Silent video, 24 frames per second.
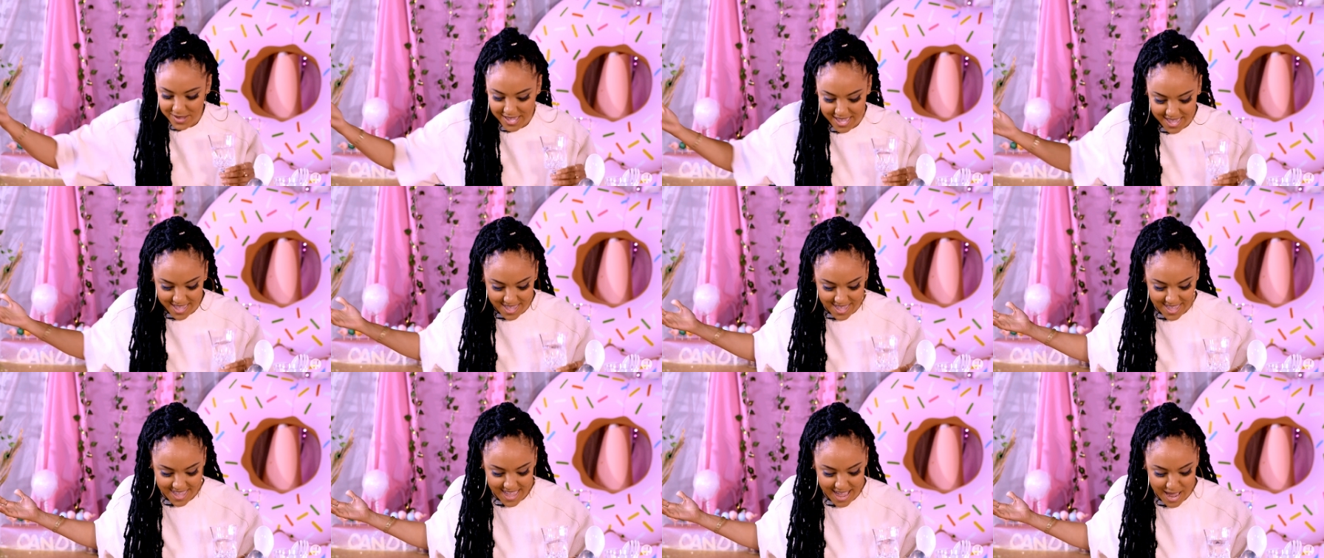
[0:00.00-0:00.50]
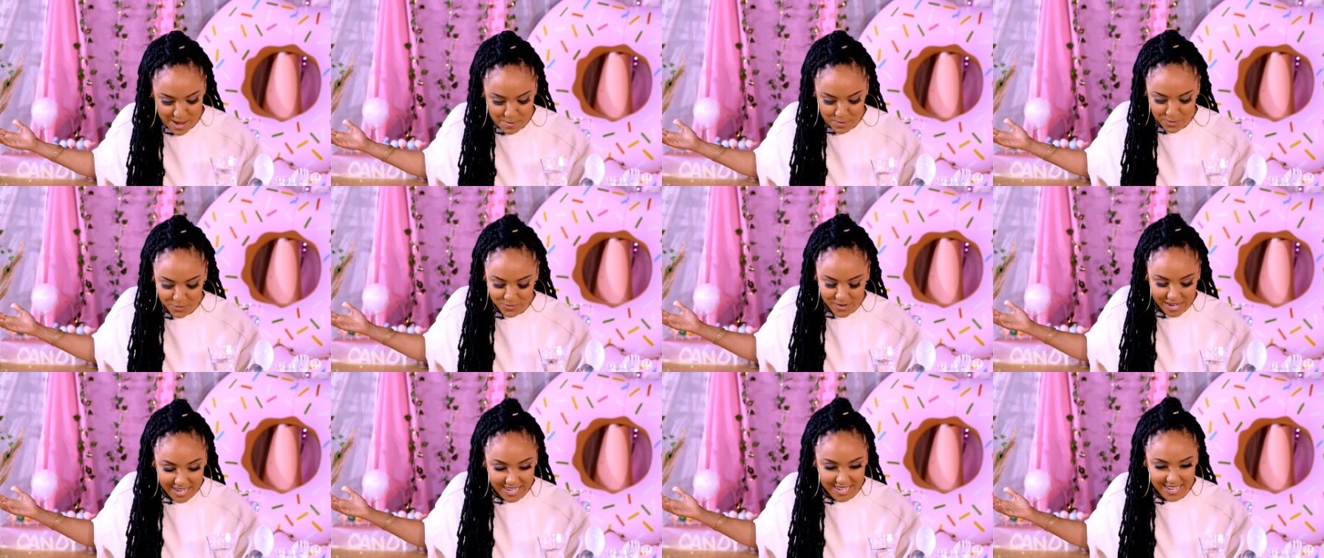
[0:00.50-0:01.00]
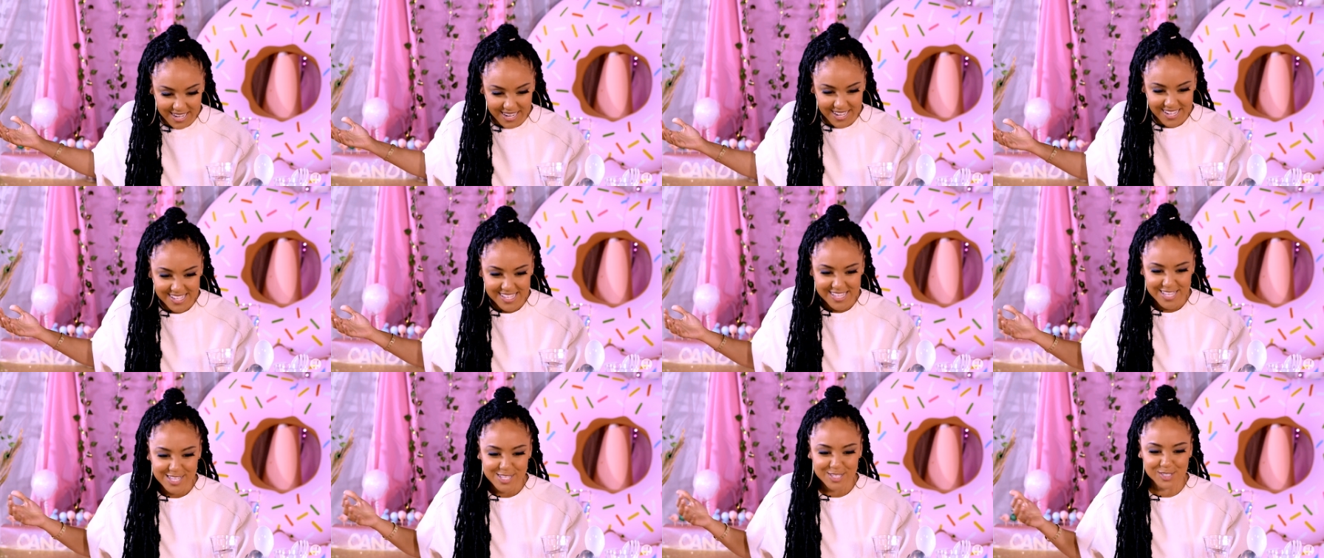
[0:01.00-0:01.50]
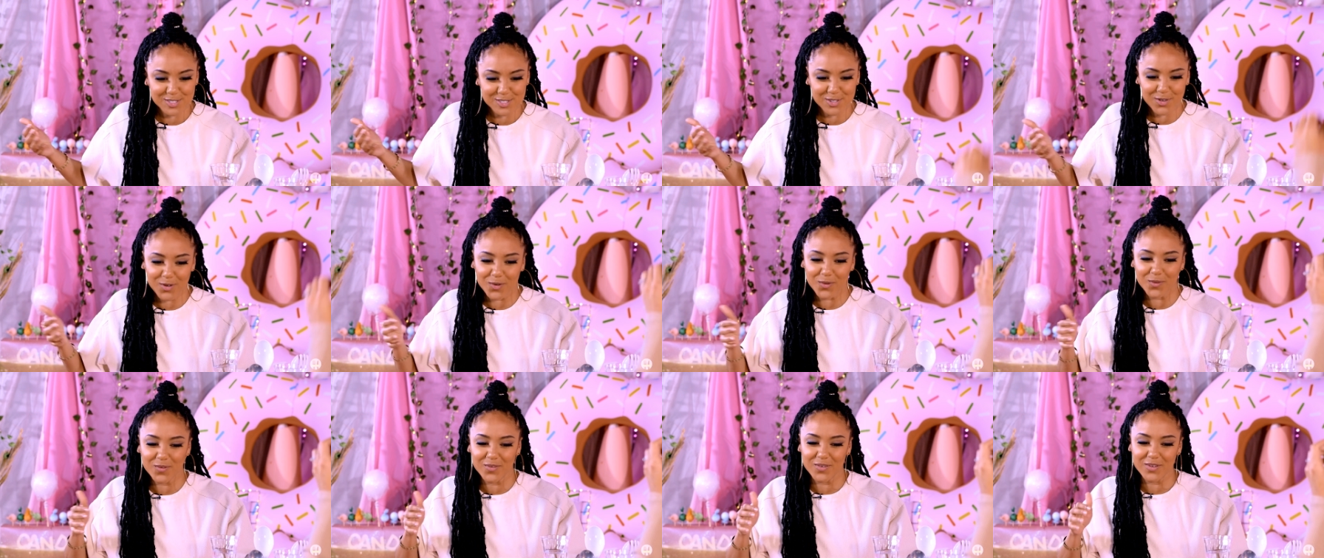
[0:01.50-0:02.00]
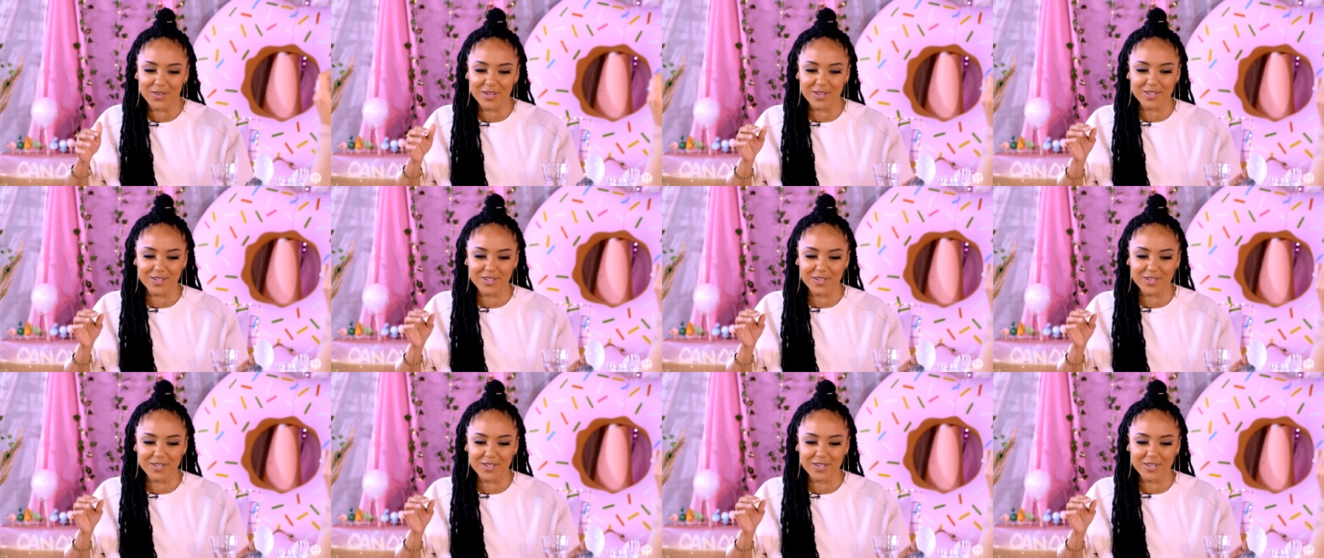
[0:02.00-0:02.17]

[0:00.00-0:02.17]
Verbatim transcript: okay, I'm ready. So okay.